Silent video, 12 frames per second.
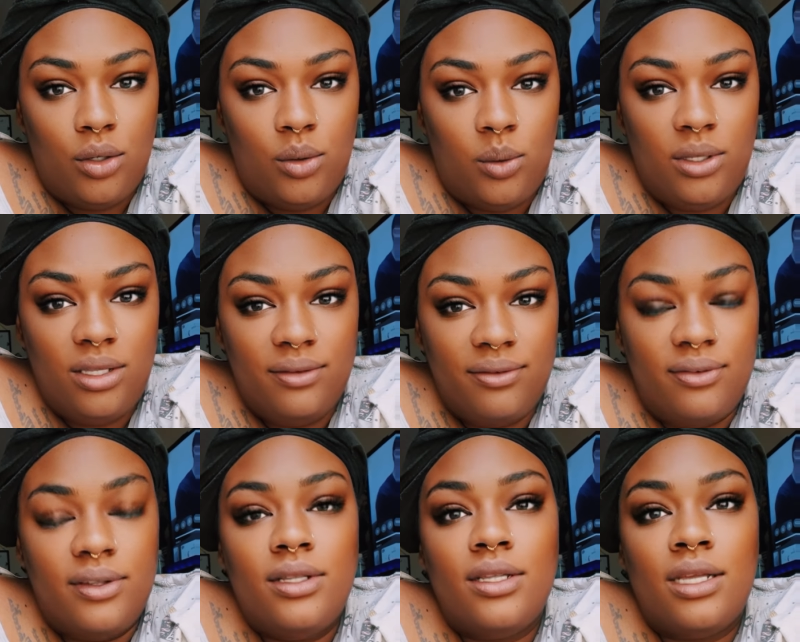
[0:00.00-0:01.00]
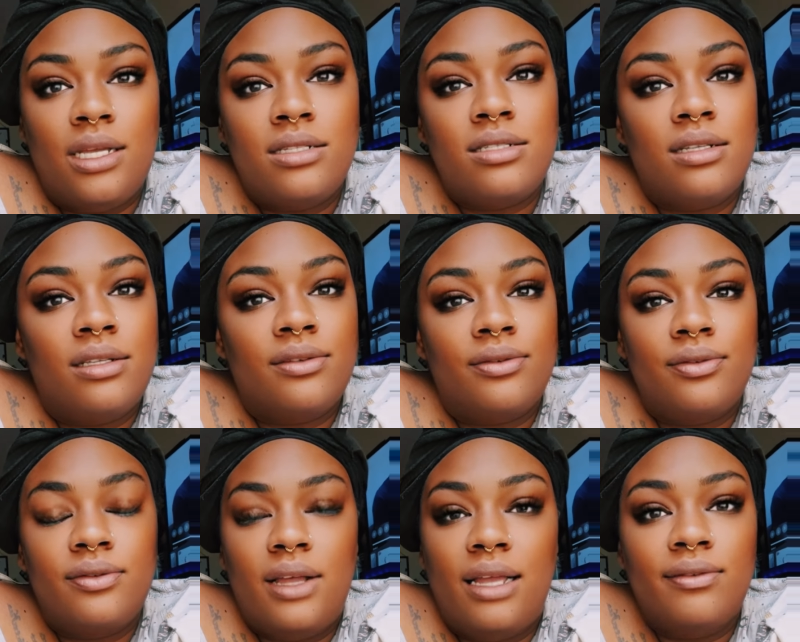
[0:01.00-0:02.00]
quit feeling as if
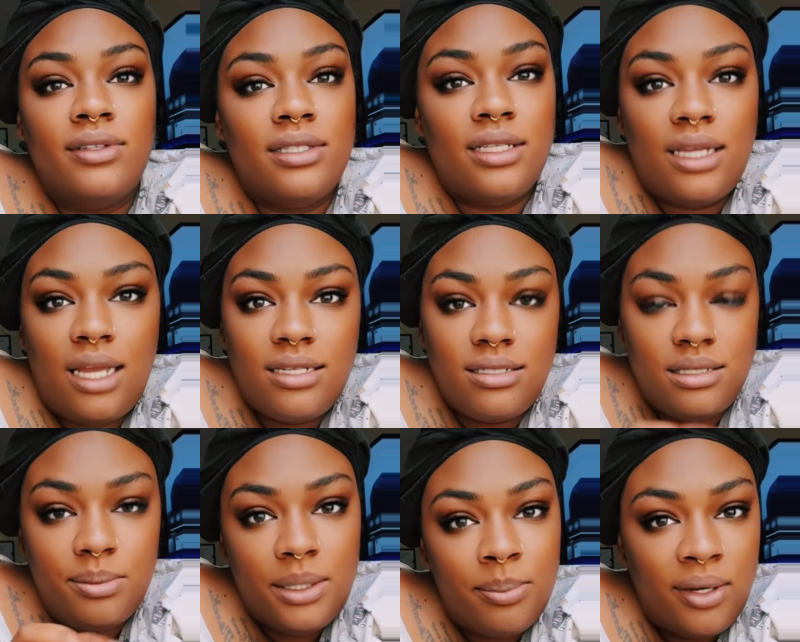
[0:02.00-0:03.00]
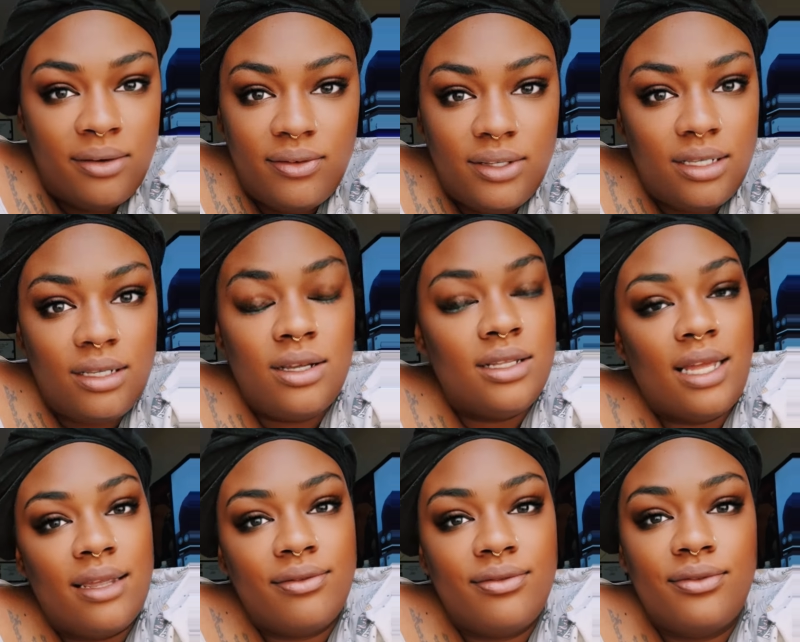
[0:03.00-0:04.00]
everything has to be perfect in your
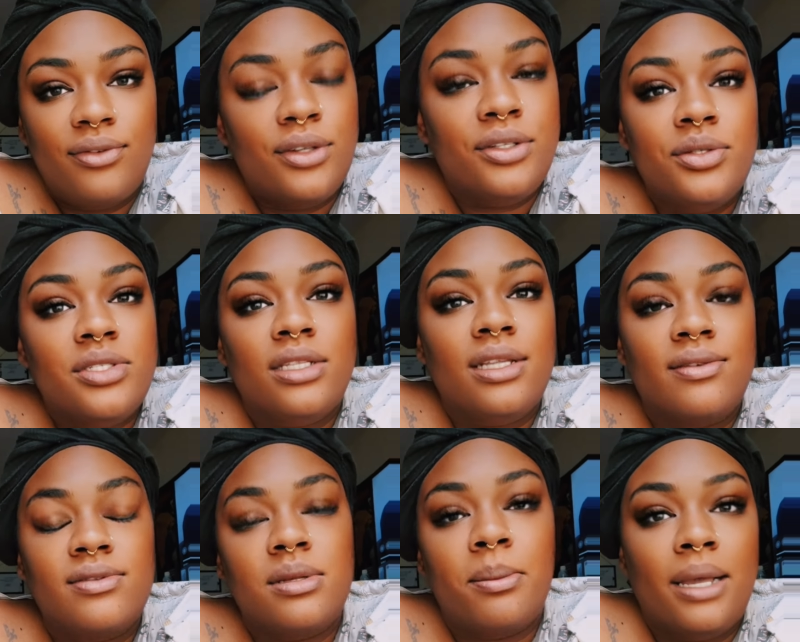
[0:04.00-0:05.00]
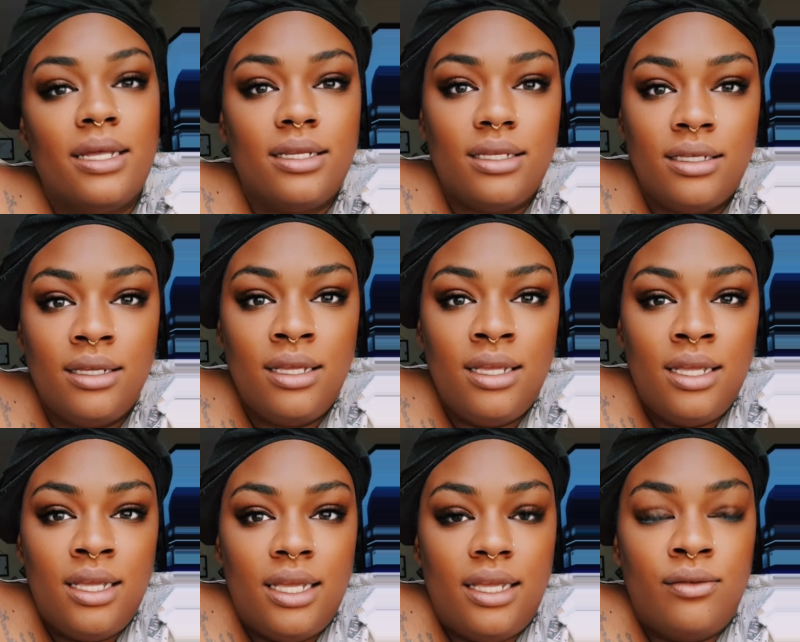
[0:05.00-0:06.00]
life for you to love somebody.
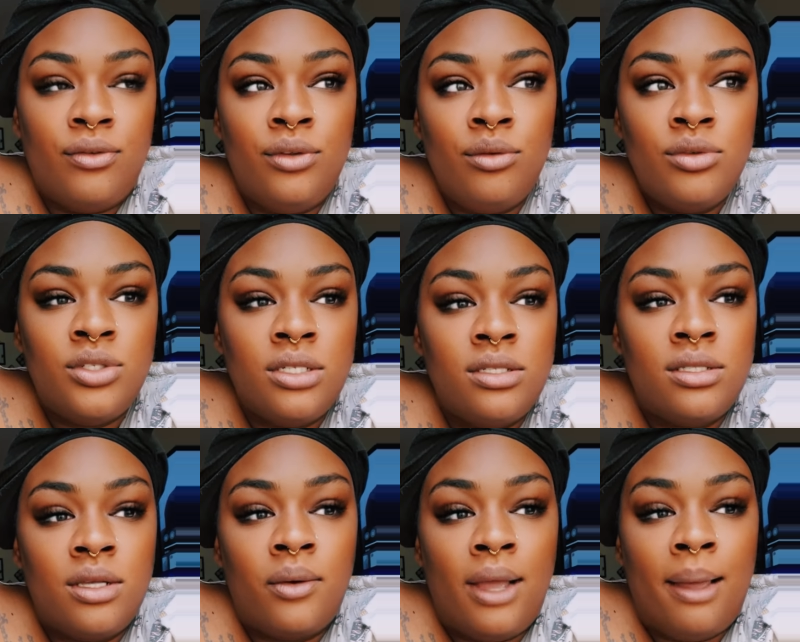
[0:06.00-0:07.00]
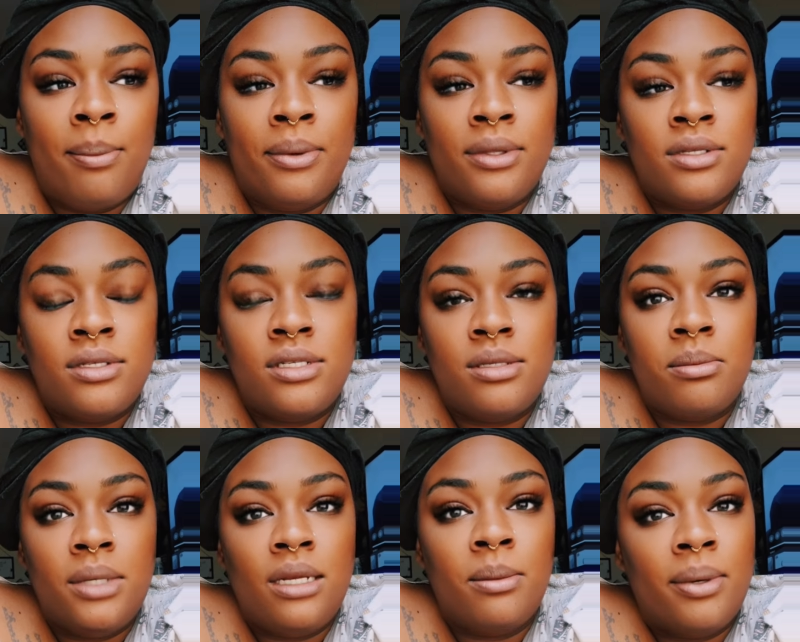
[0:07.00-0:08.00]
If you just so happen to
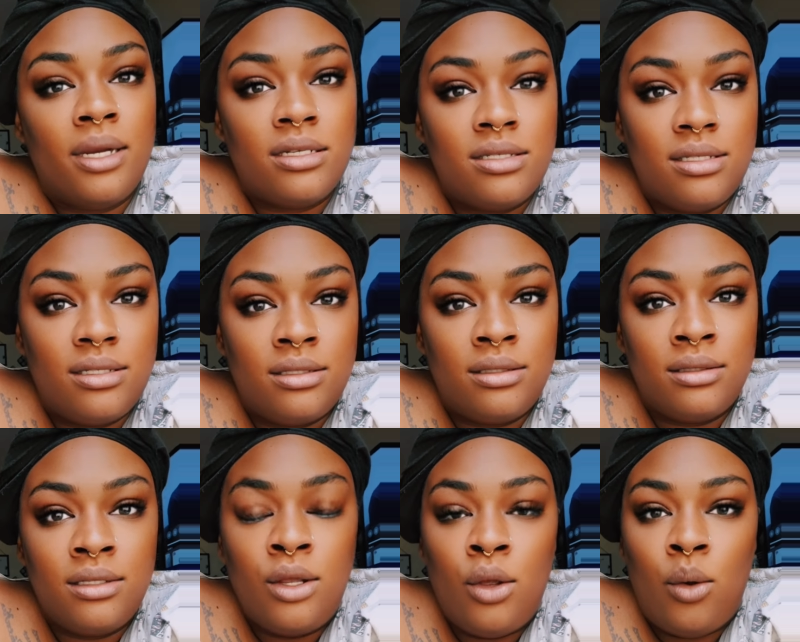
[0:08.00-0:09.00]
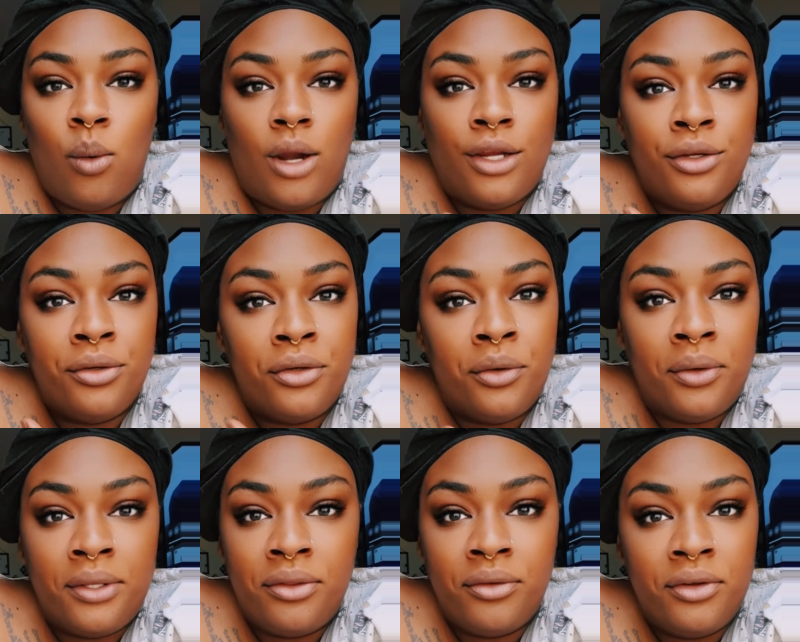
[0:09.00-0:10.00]
meet a person while you're
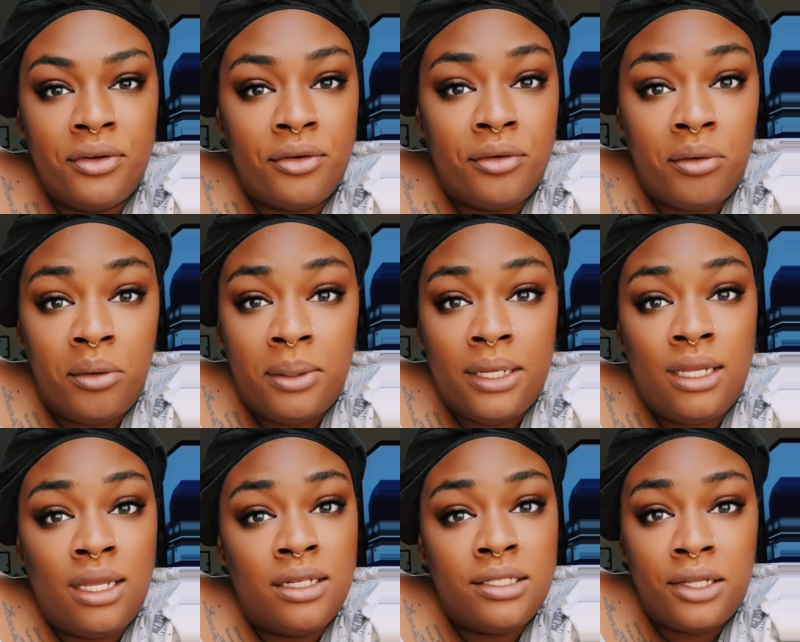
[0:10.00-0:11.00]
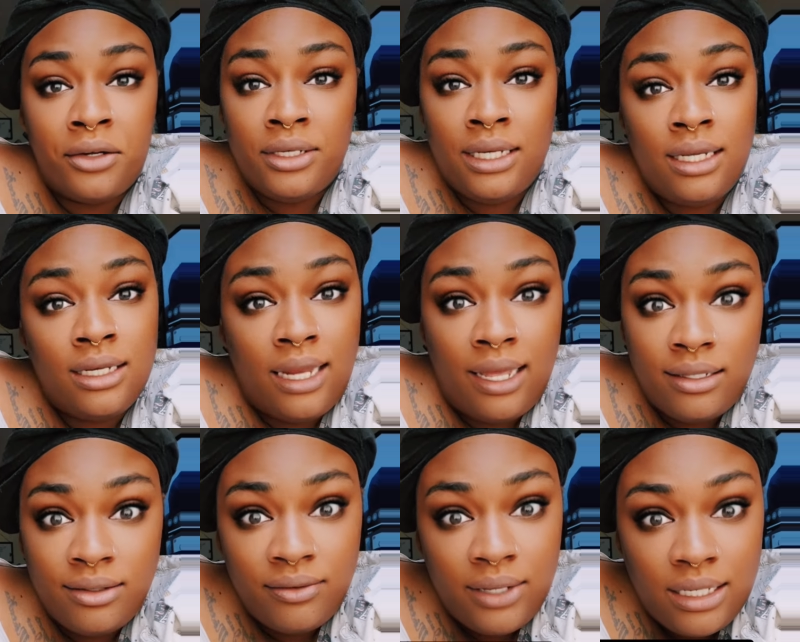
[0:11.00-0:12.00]
going through your growing and learning and
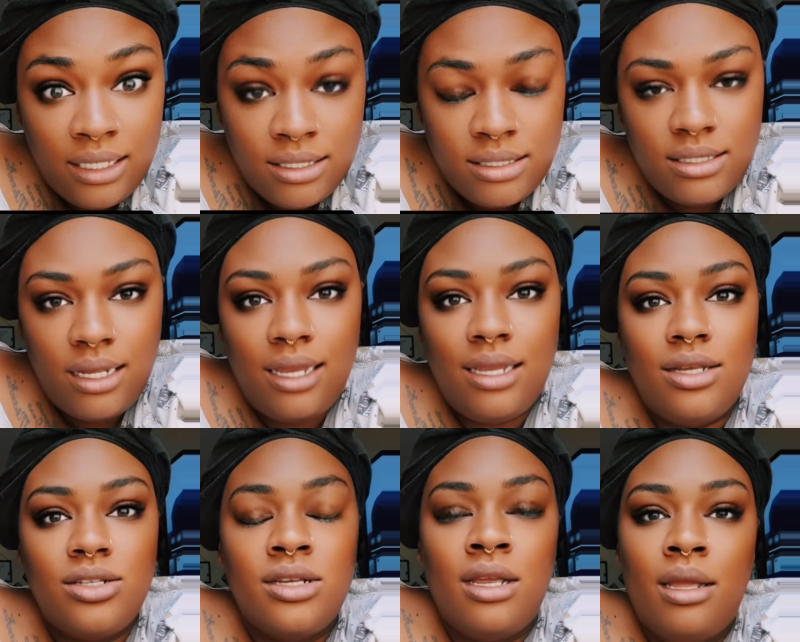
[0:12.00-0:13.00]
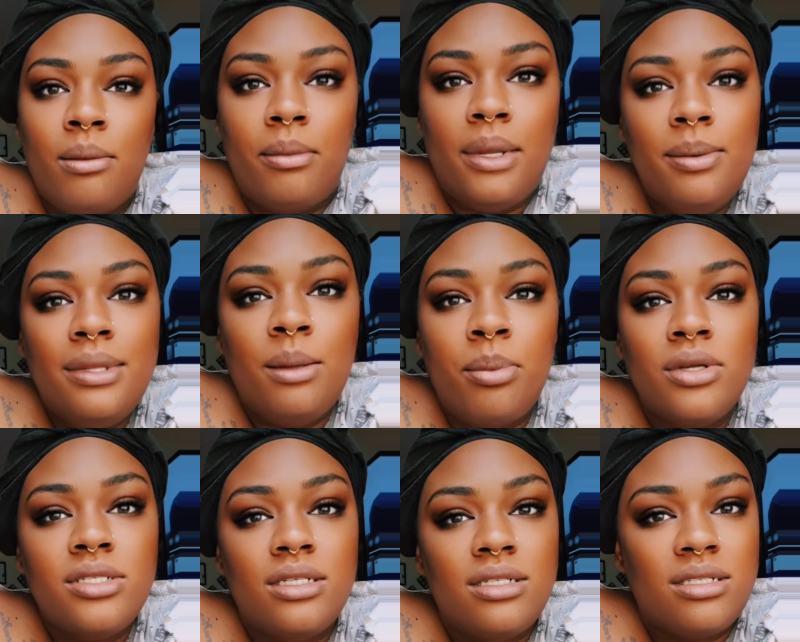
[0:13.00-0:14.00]
elevating stage, maybe that
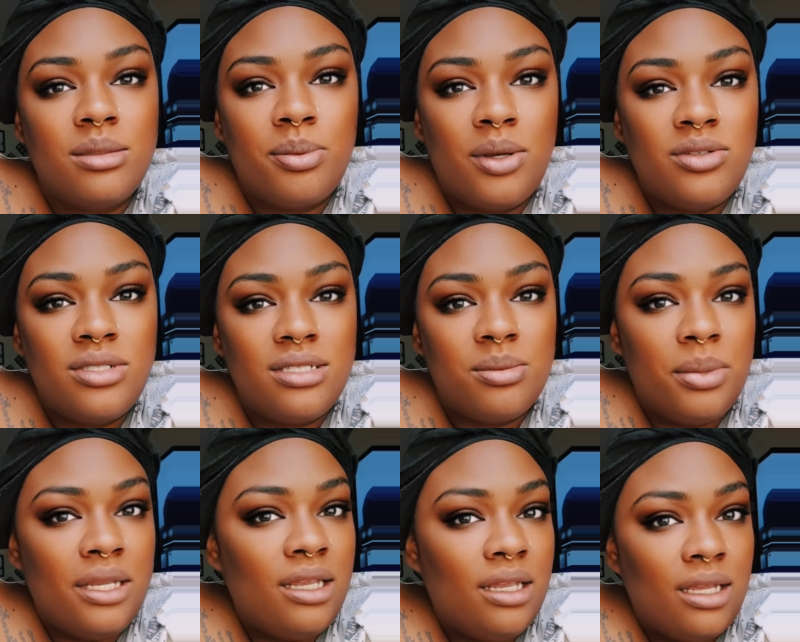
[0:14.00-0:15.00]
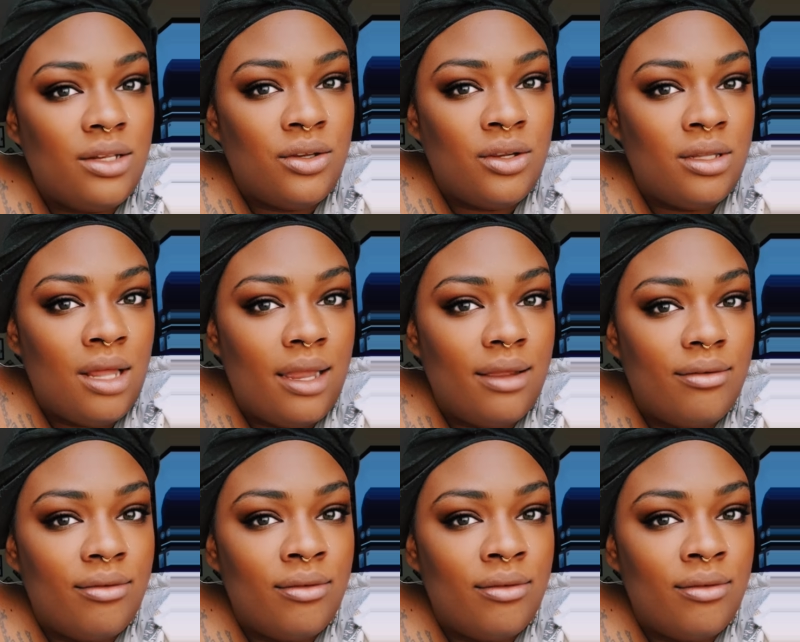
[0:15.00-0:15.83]
person is supposed to be in your life.